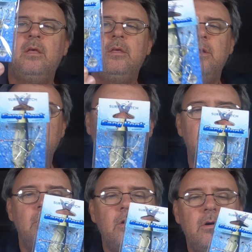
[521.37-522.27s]
you know,
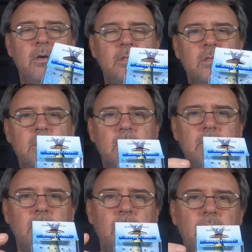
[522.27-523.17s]
you guys
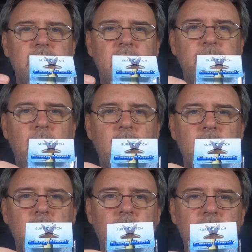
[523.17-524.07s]
know I chase pike
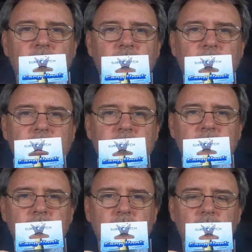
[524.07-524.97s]
at night time for baits
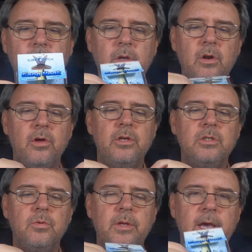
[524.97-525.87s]
offshore, and I use
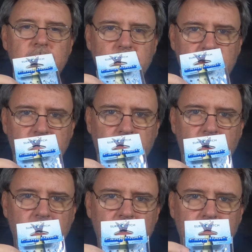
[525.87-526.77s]
little gang hooks for
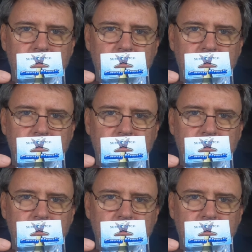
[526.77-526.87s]
pike,